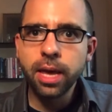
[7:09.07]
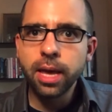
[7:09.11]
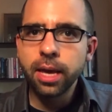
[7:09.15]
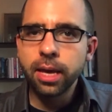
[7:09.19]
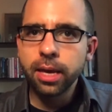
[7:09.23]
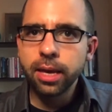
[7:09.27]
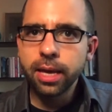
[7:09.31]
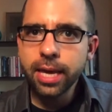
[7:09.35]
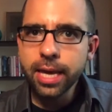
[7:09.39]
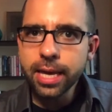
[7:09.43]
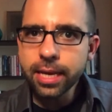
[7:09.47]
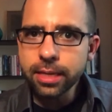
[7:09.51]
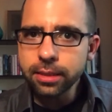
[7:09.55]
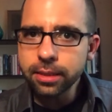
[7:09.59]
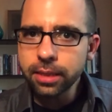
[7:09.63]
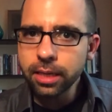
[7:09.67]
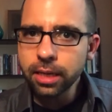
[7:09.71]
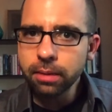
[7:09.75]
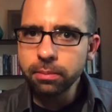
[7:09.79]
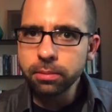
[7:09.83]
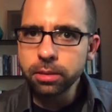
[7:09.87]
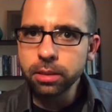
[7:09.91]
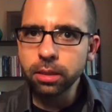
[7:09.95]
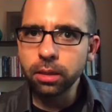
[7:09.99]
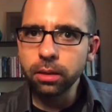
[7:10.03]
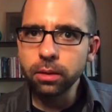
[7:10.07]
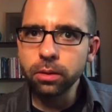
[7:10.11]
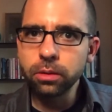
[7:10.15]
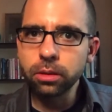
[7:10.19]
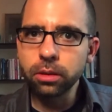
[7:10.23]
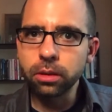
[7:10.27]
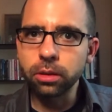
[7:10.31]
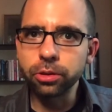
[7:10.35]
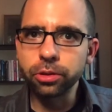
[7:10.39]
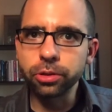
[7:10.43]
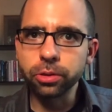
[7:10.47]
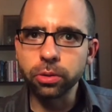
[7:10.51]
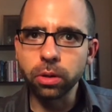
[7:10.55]
he seems to lose
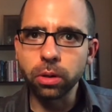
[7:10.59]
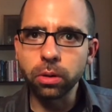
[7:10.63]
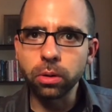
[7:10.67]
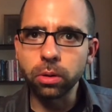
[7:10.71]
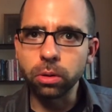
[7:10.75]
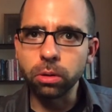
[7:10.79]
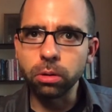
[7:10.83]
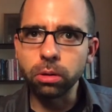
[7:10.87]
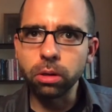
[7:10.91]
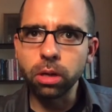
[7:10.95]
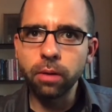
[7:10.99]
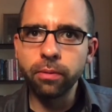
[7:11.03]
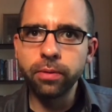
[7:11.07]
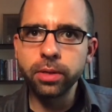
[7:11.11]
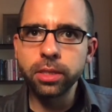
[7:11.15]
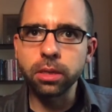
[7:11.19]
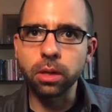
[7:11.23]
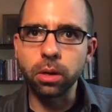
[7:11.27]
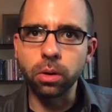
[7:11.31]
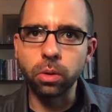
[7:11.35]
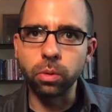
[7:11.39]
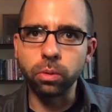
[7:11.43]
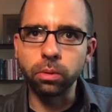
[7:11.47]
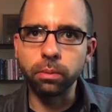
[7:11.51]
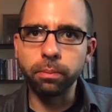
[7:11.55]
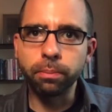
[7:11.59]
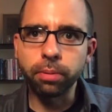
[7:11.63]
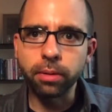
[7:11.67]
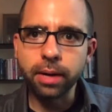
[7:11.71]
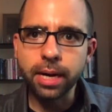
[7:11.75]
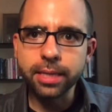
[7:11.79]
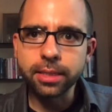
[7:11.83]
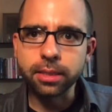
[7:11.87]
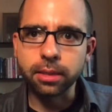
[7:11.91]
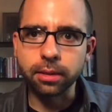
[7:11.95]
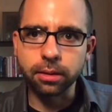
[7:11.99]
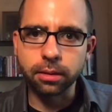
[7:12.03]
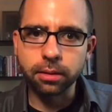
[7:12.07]
control of his own
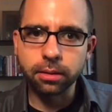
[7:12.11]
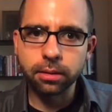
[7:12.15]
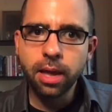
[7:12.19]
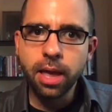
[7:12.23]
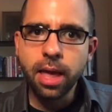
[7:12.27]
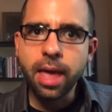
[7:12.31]
present.